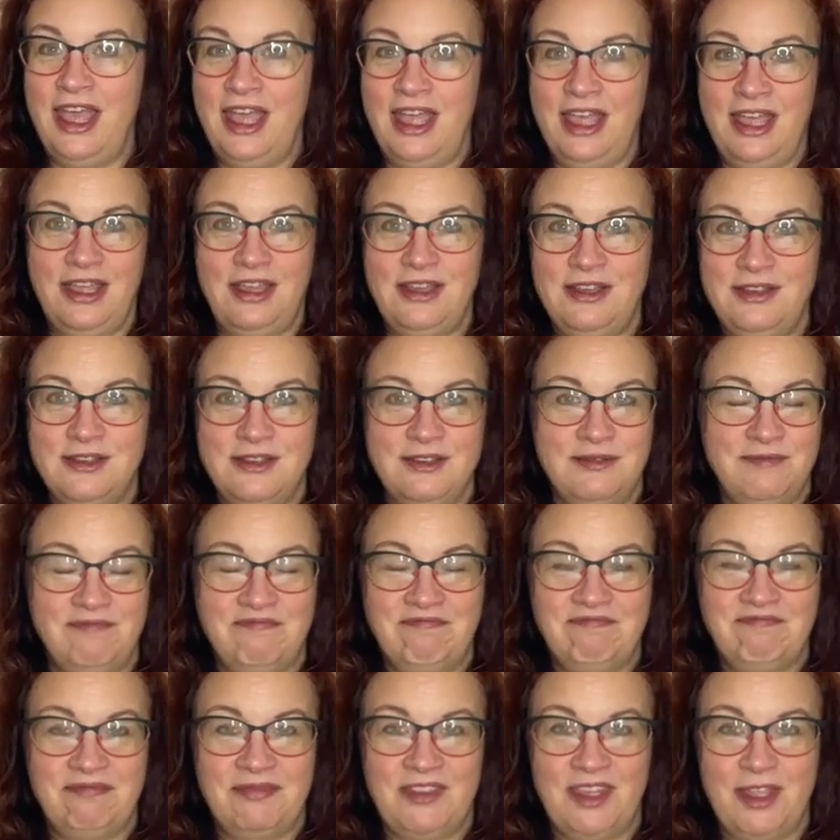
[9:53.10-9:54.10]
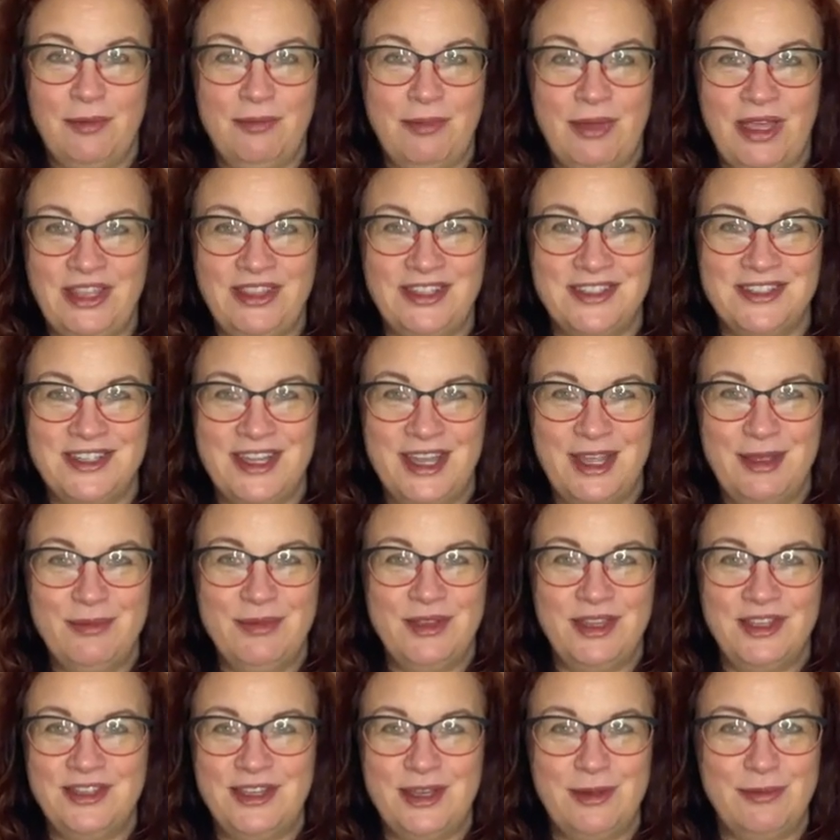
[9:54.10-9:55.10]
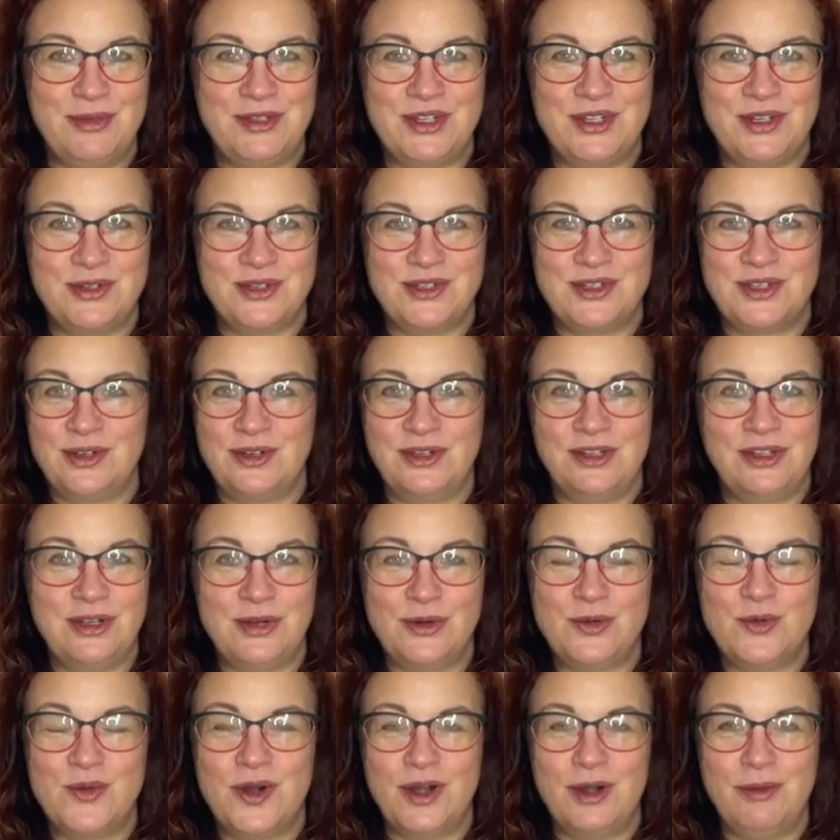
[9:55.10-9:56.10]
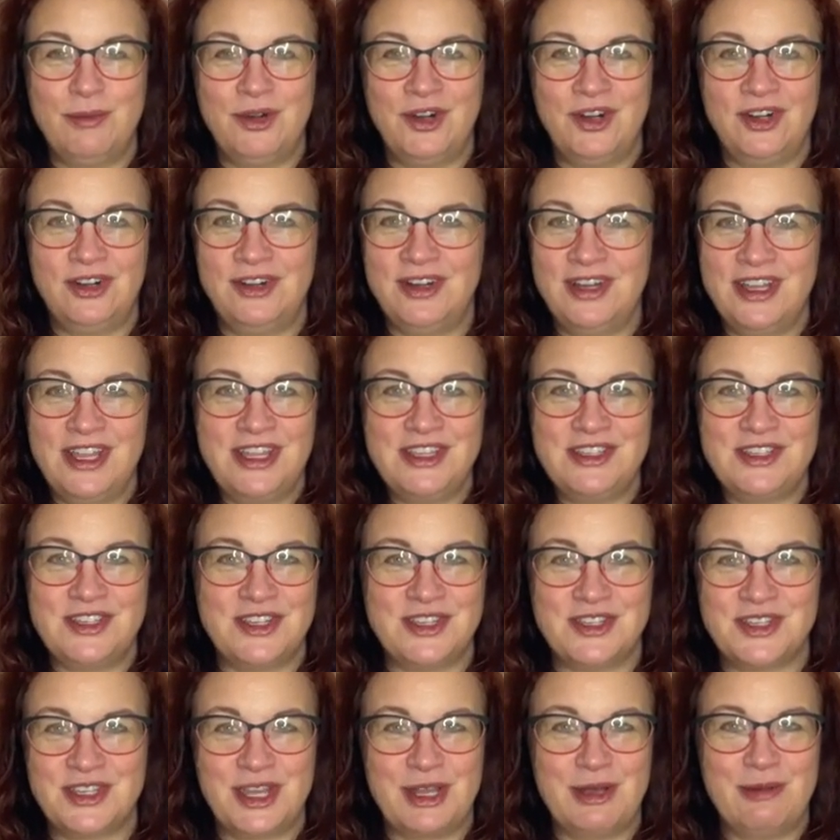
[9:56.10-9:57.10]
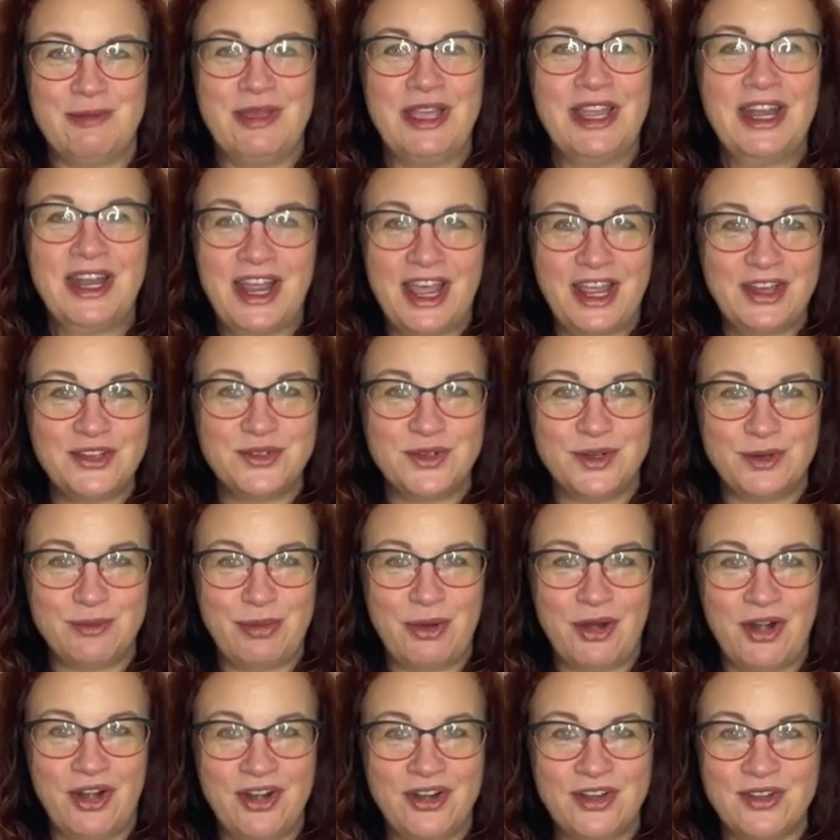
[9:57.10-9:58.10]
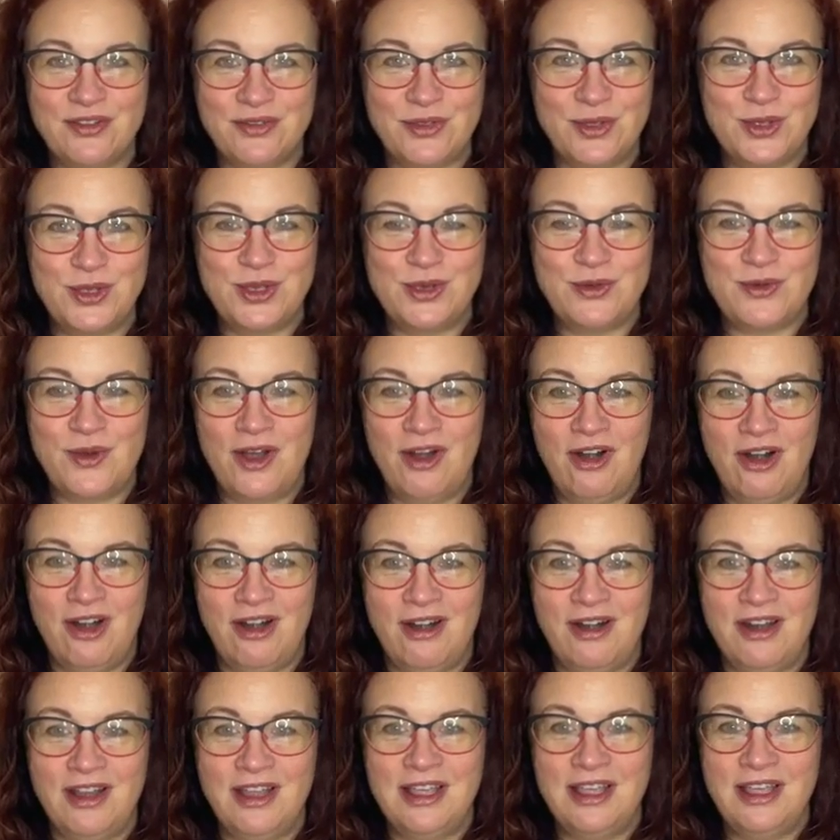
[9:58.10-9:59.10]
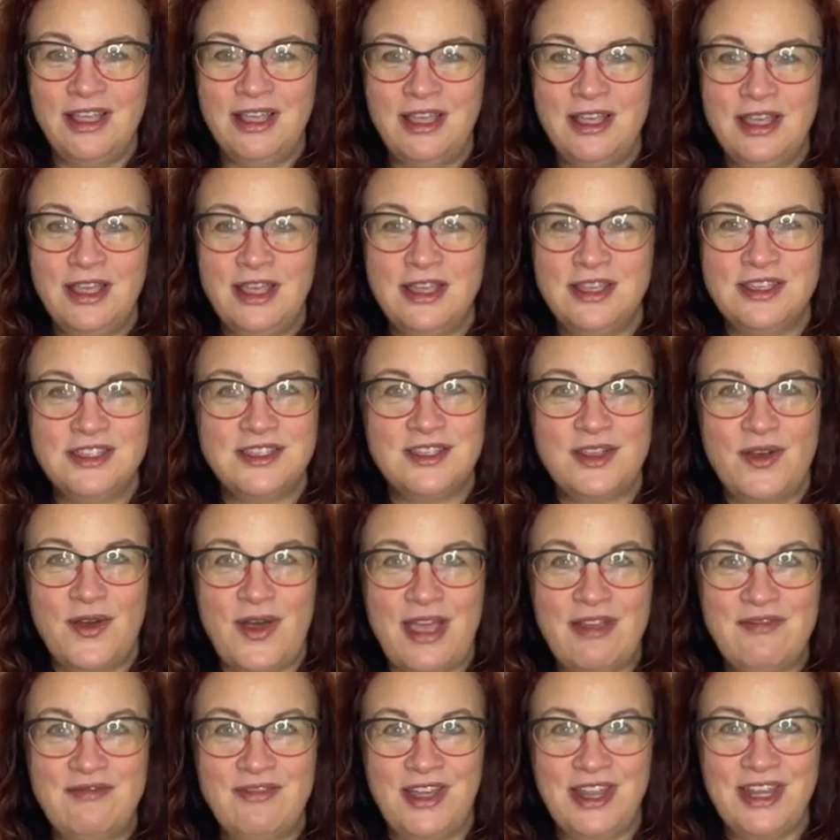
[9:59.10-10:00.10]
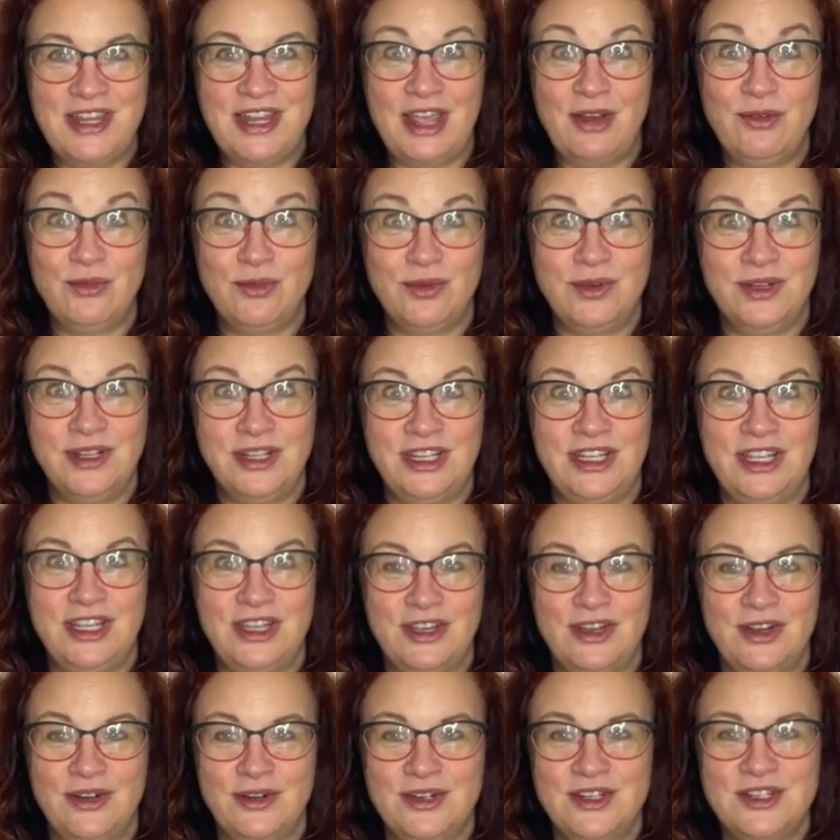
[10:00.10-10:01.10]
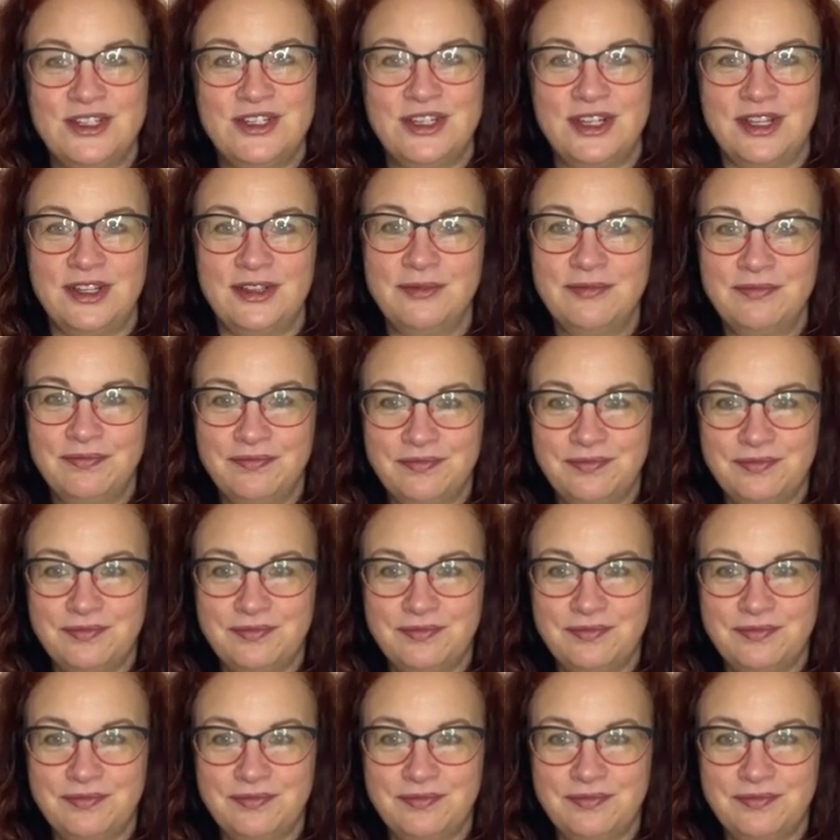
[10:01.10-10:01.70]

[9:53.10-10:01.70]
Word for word: And by the time the temperatures are a little warmer, it's just going to be a natural part of who you are. So I find that really encouraging.